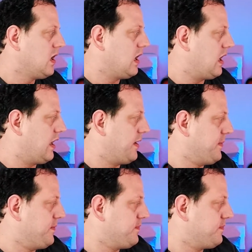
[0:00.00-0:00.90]

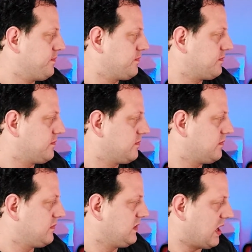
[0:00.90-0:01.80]

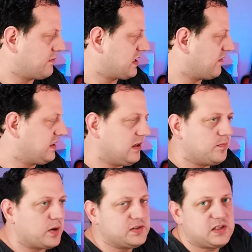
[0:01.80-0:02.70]
Yep, definitely keep
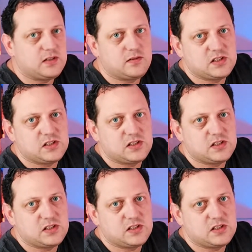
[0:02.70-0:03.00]
posted.